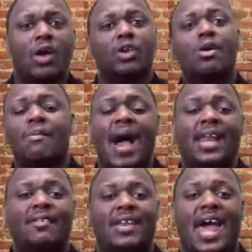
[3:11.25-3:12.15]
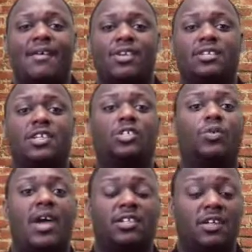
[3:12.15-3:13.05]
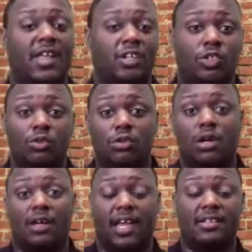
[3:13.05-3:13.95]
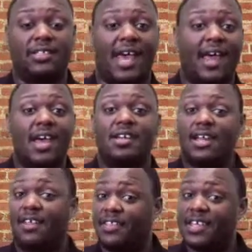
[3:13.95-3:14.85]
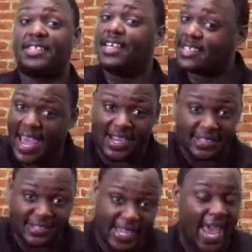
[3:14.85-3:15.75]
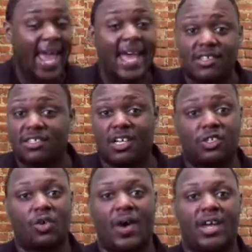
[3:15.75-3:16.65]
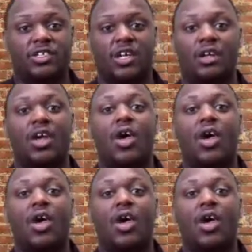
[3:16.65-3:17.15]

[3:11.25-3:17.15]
You might even have a situation that you look and say, now this is a dead situation.